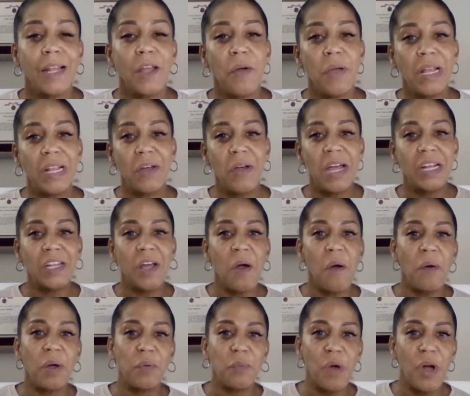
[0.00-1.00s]
Hello, hello,
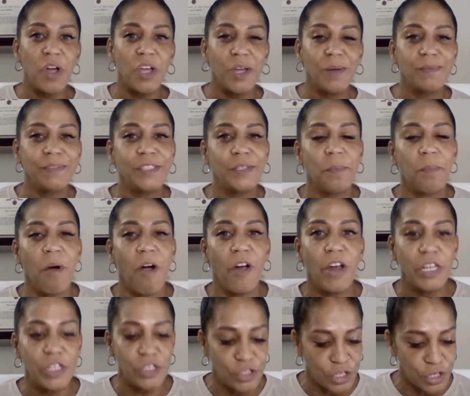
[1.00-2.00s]
hello, and welcome to
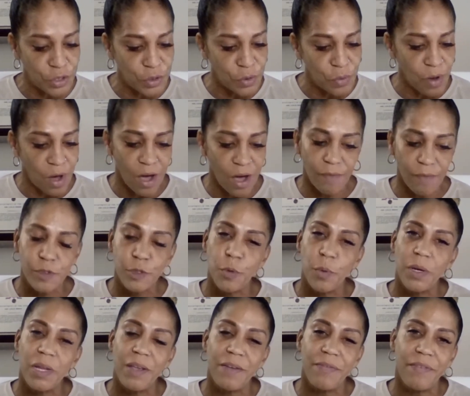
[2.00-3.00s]
part two of
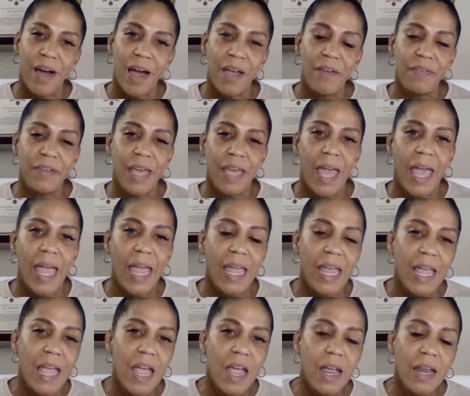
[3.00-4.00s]

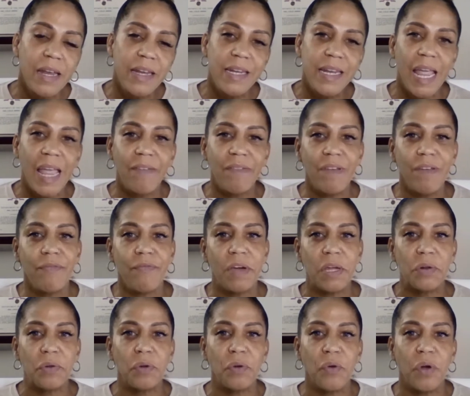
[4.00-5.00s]
25K Navy
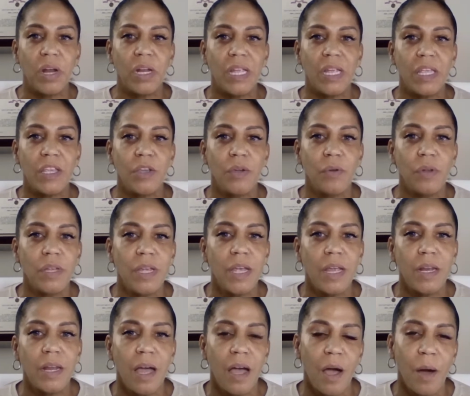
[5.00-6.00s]
Federal Credit
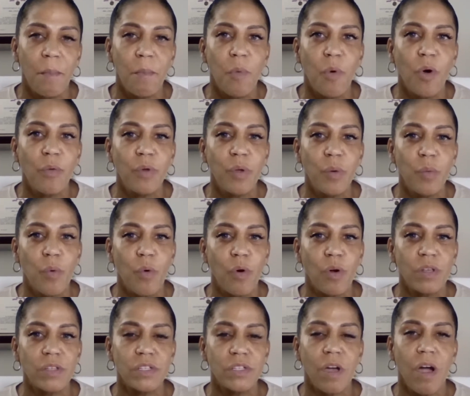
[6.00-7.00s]
Union More
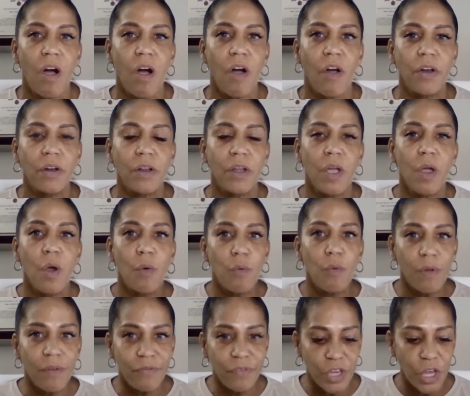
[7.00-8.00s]
Rewards Card
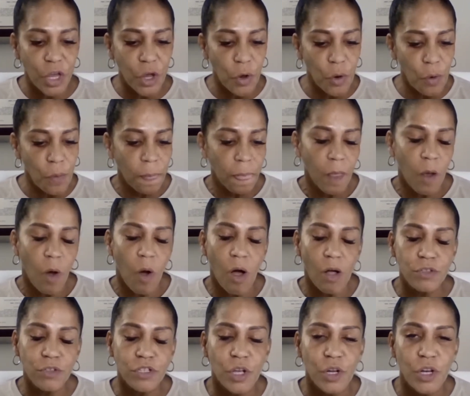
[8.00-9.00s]
Review,
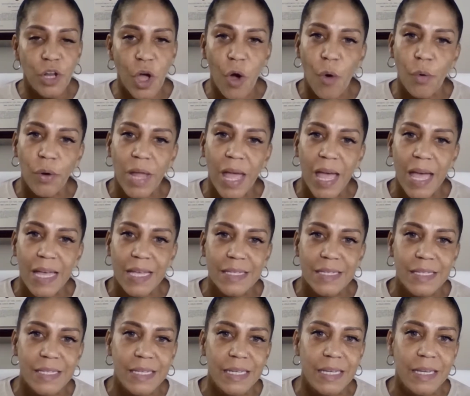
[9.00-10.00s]
also known
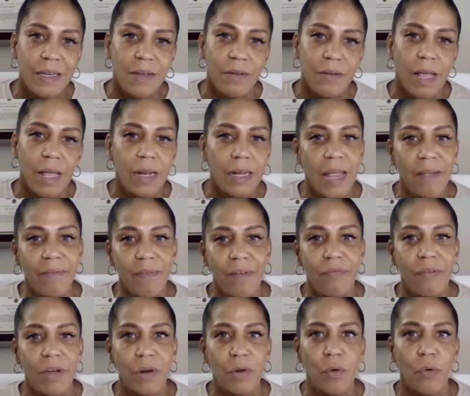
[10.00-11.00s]
as the Navy
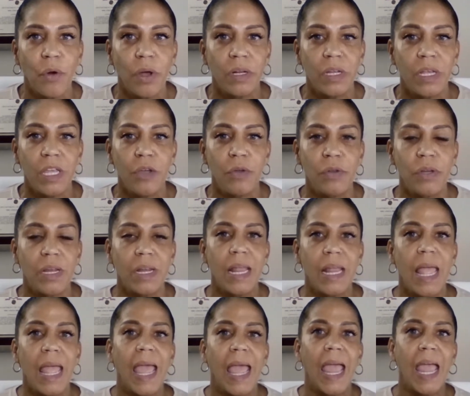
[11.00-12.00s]
Federal Credit Union
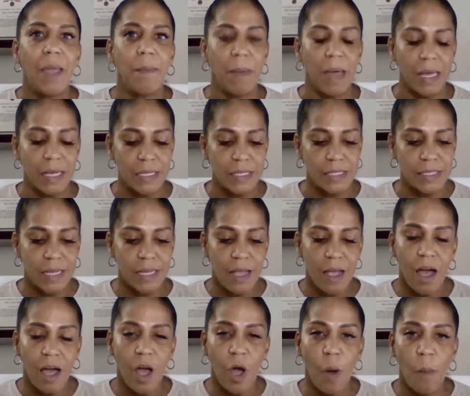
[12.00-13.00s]
AMEX.
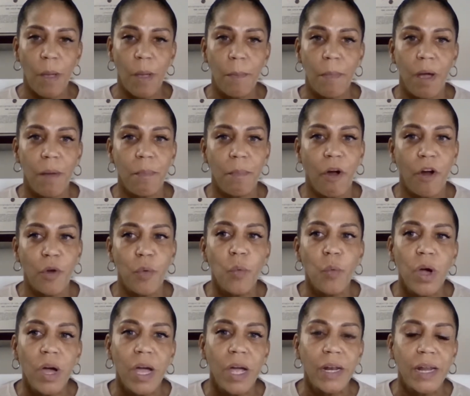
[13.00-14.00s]
In my part
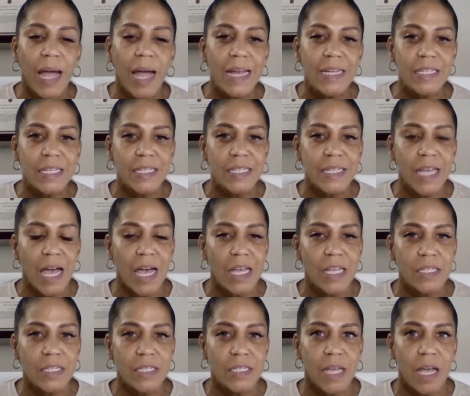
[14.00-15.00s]
one, I
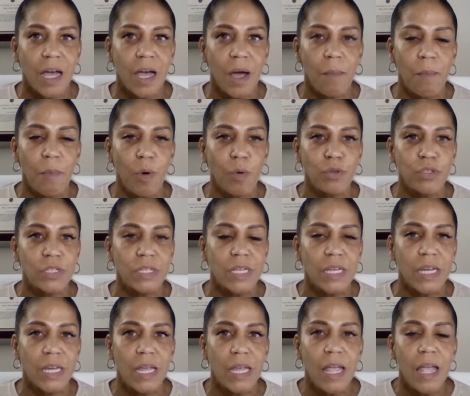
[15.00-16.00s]
discussed
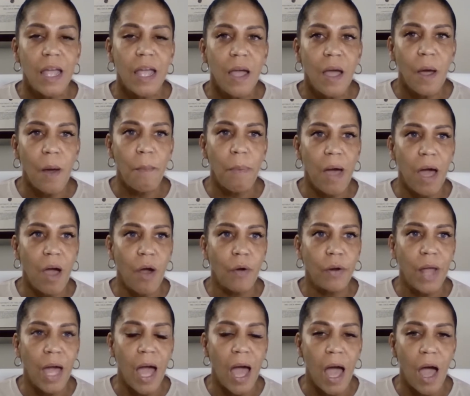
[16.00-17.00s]
mostly
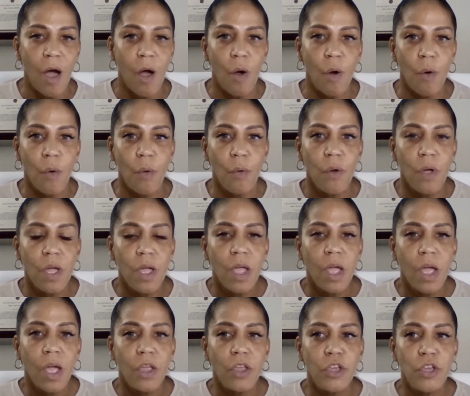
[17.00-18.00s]
about how
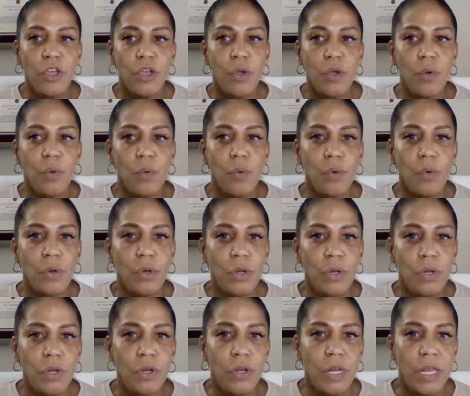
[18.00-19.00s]
you
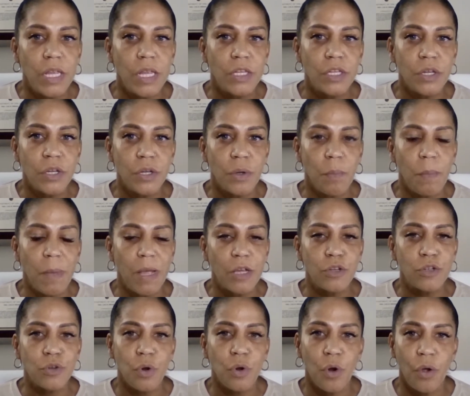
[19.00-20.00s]
need to make
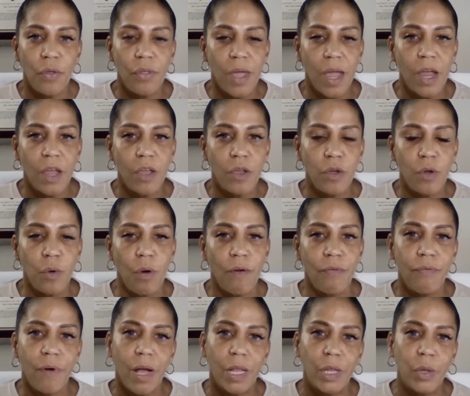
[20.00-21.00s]
sure that you
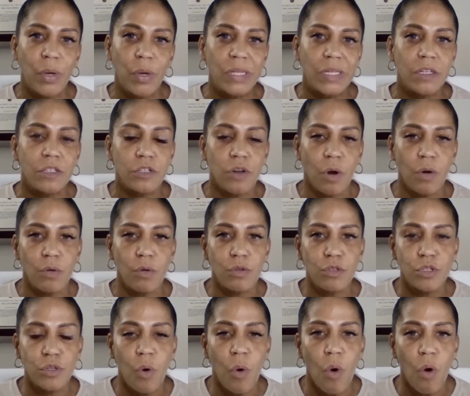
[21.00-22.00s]
are following the internal
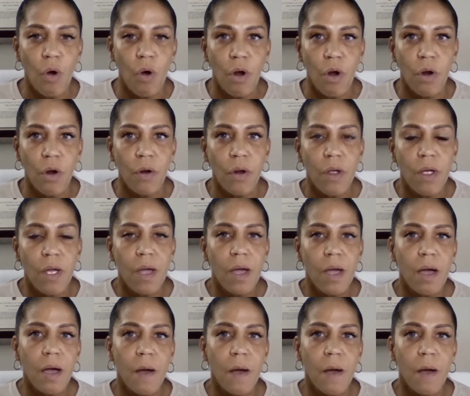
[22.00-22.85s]
score